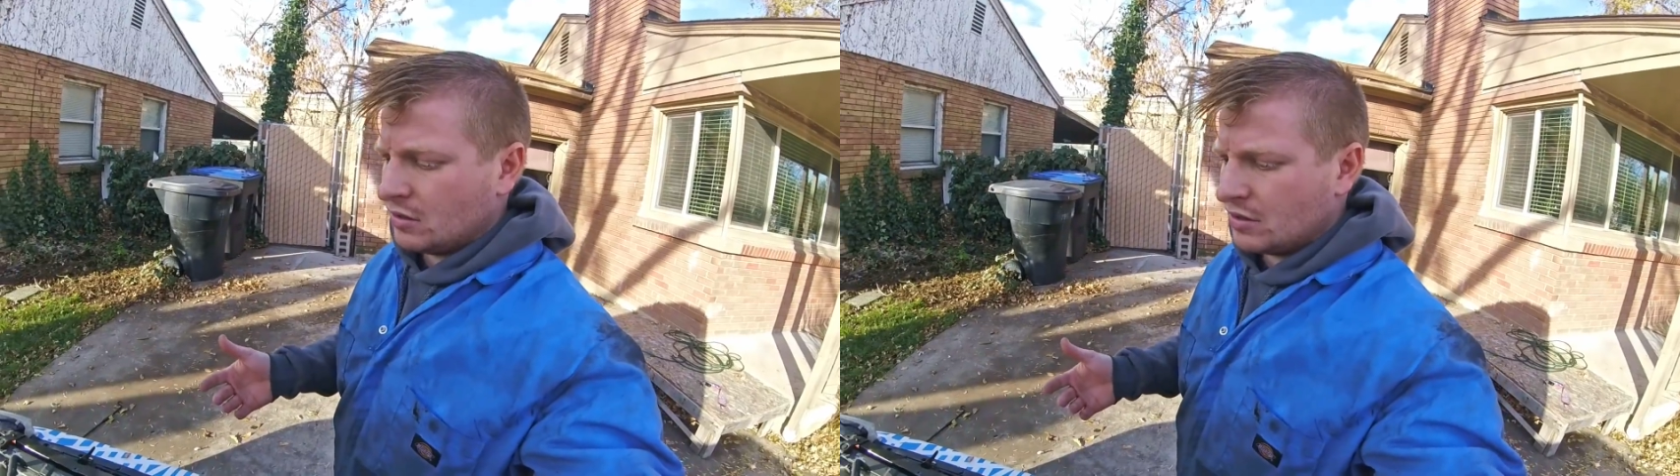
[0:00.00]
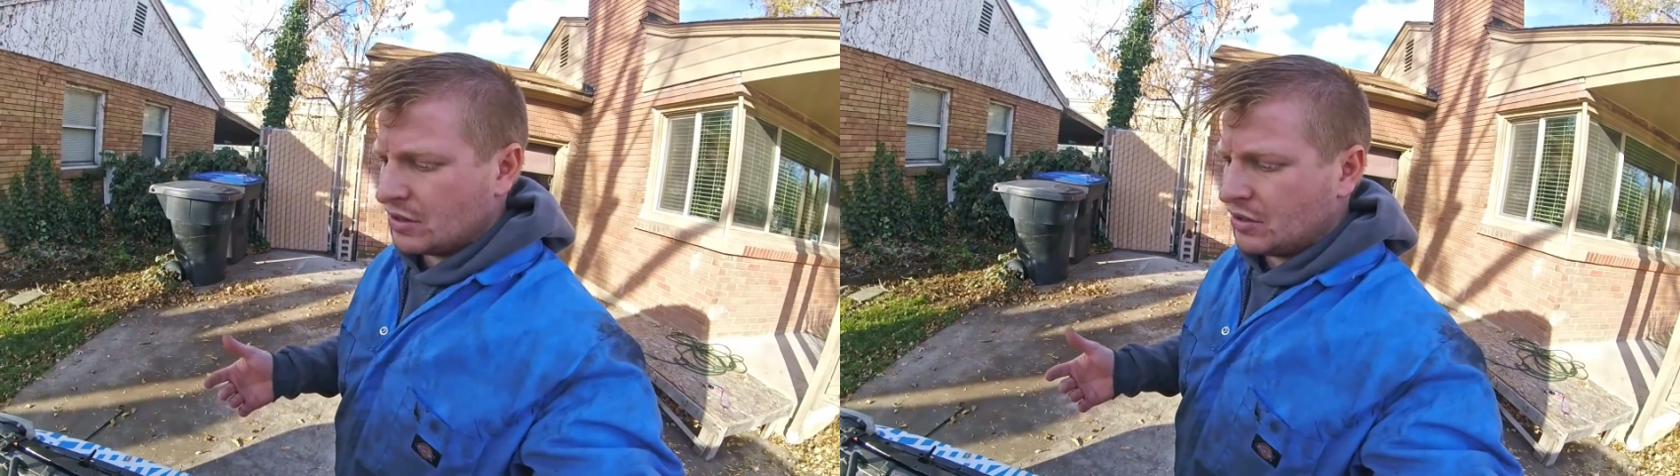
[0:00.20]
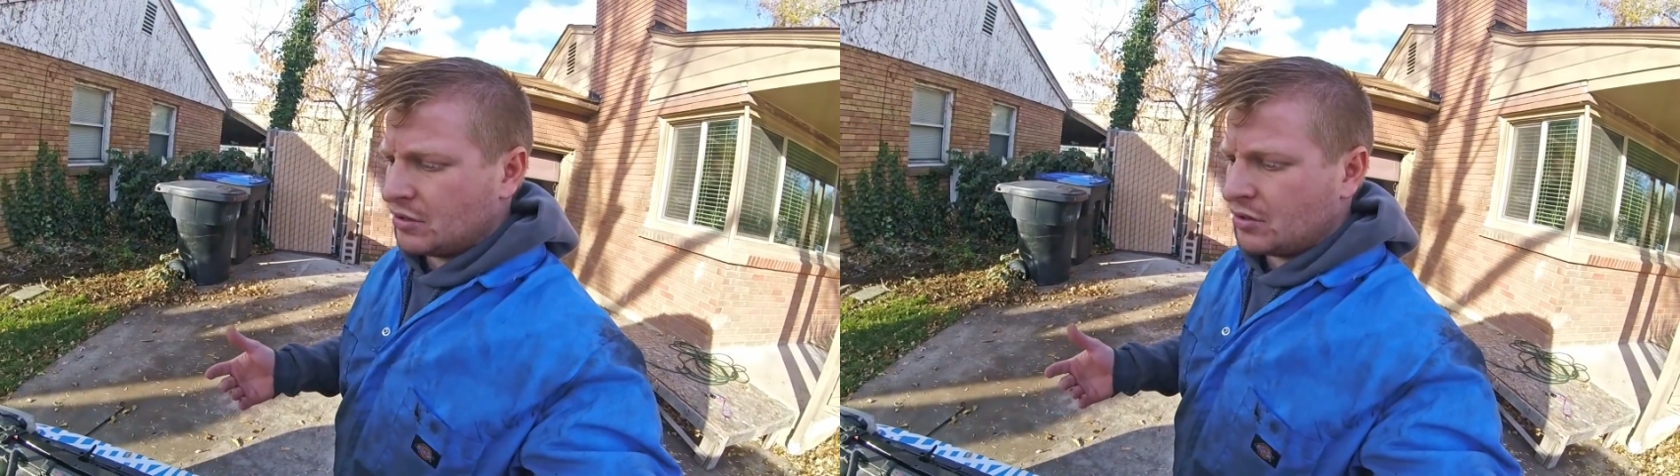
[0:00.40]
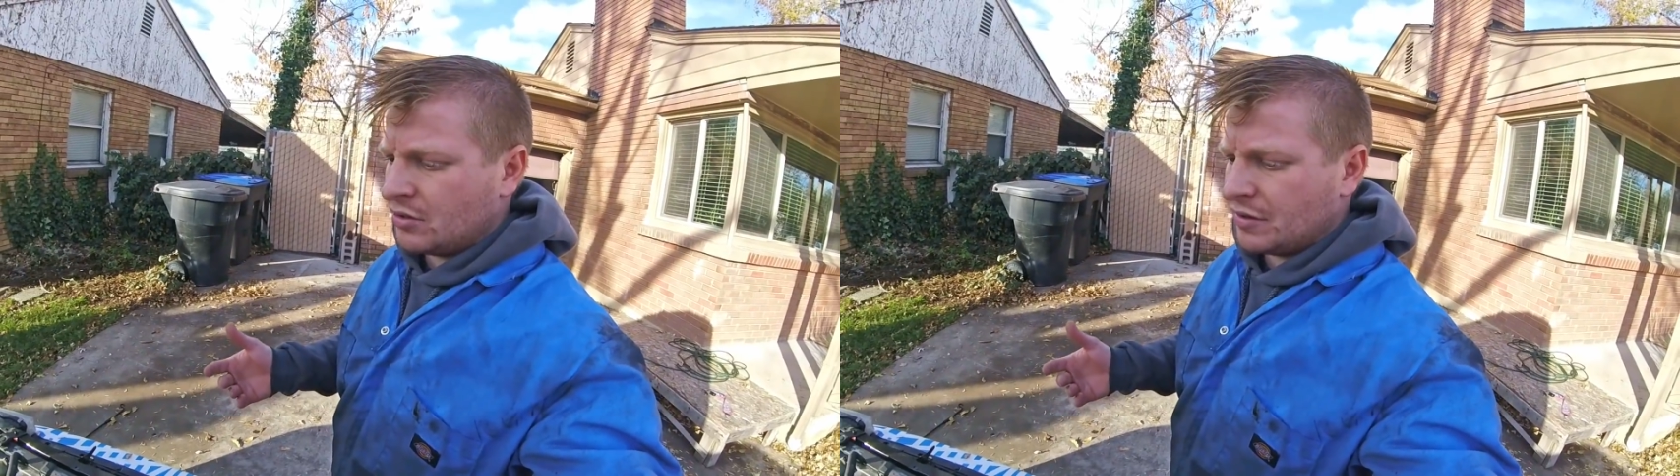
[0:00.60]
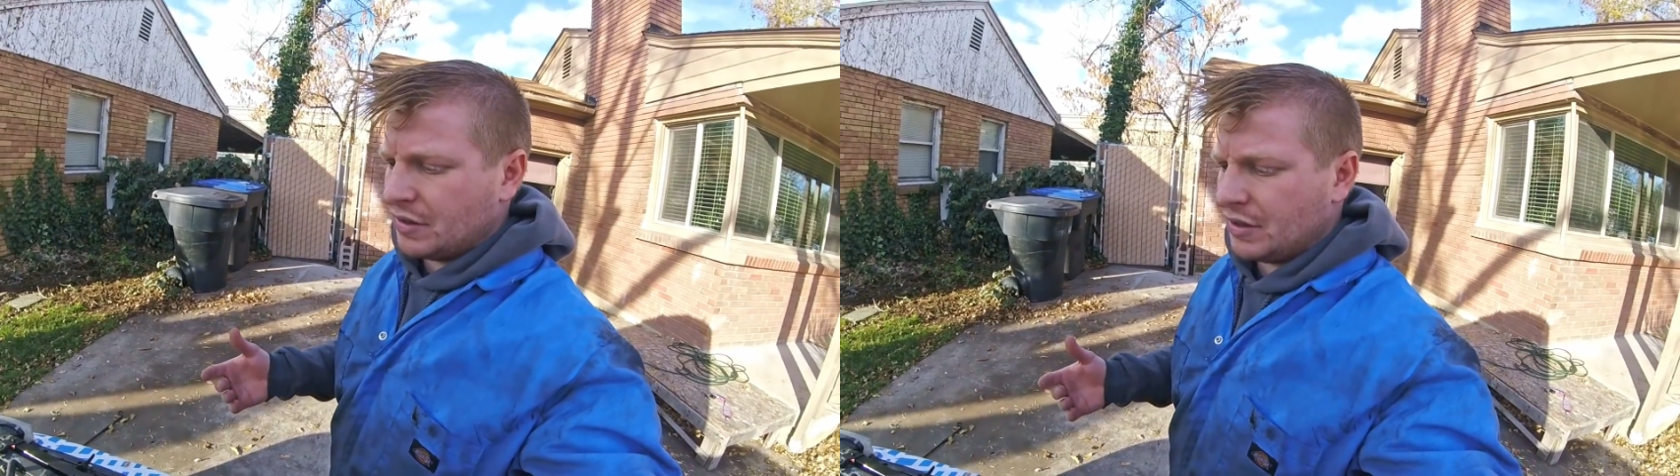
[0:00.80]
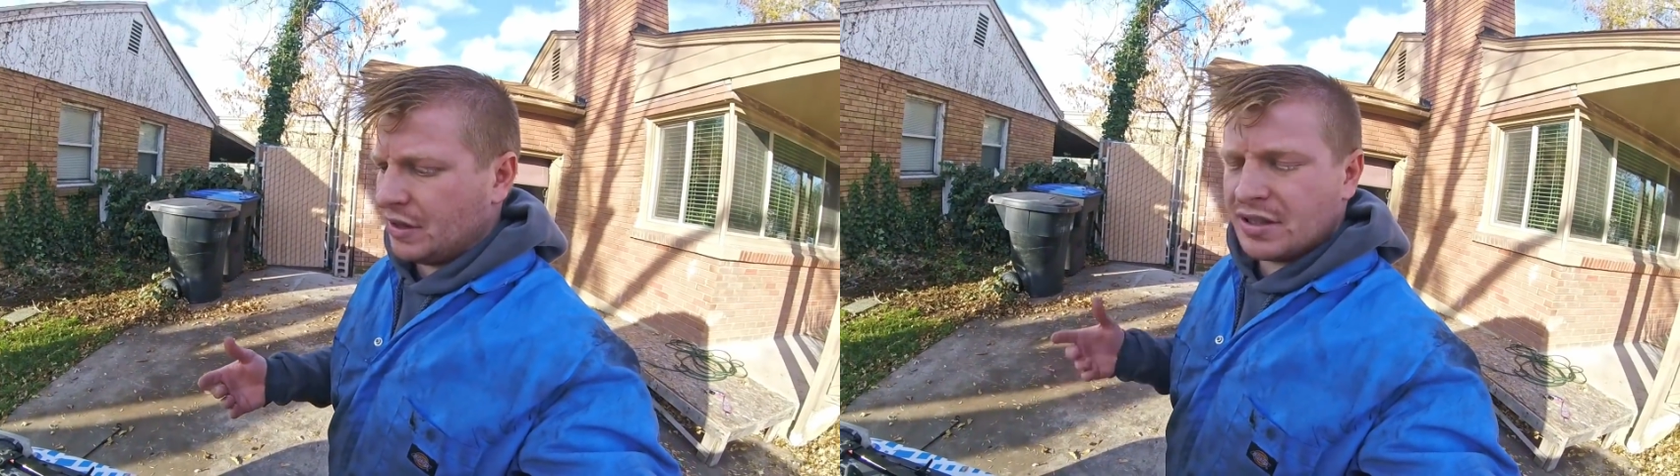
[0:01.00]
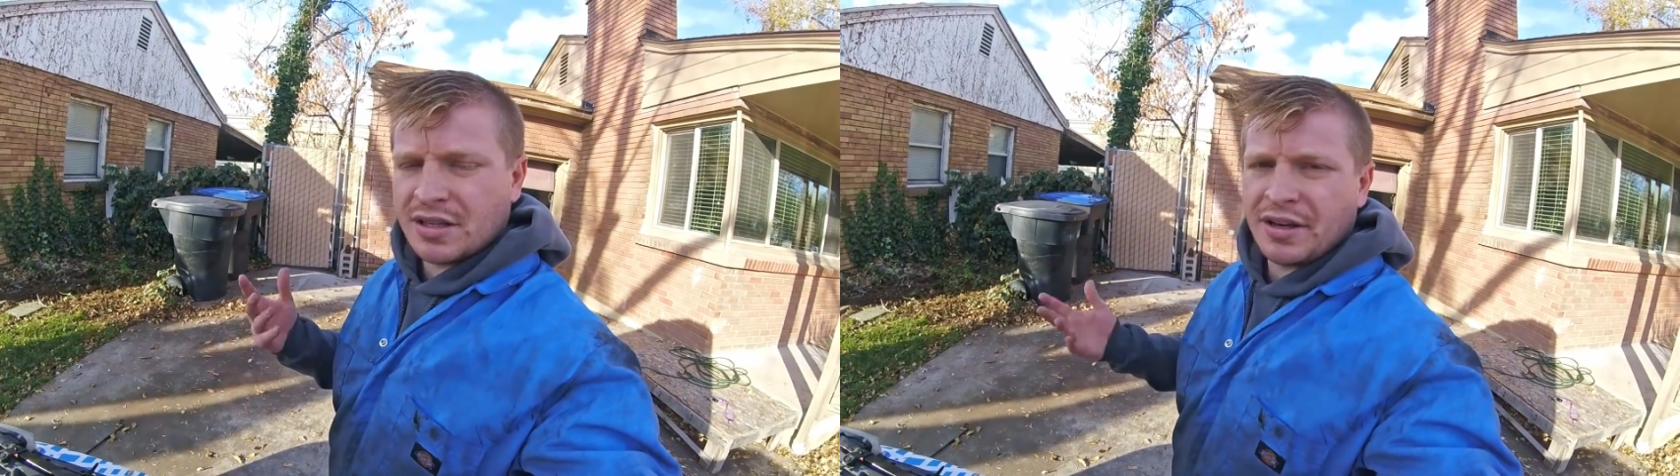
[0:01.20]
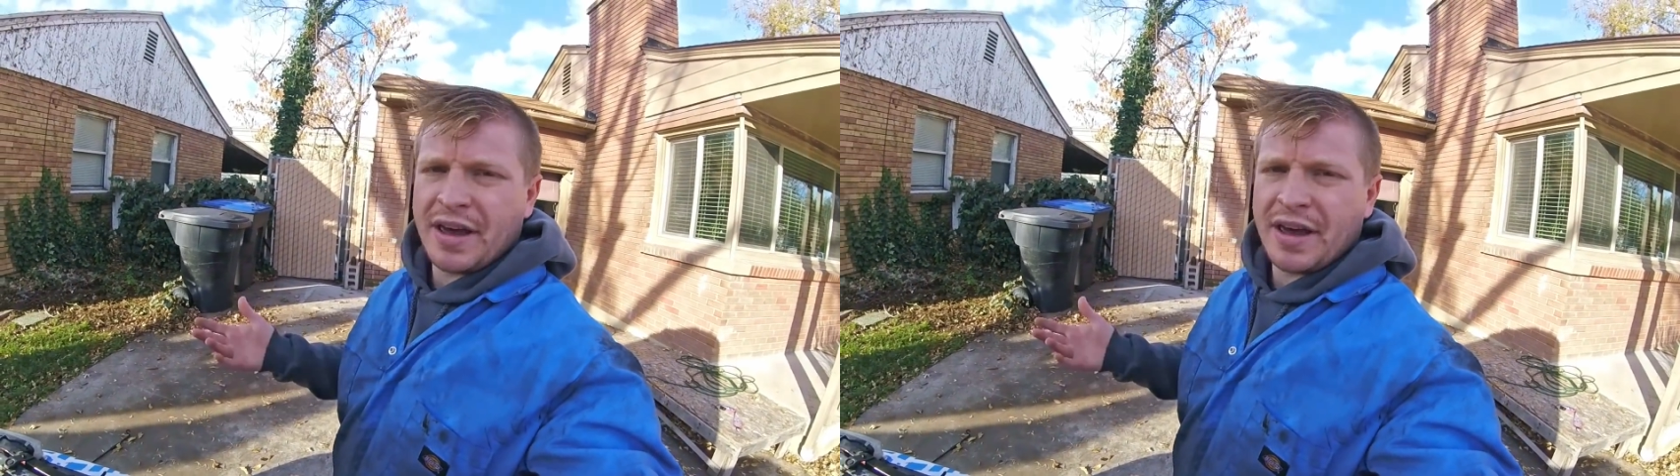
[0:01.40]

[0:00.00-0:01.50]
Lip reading: So it's the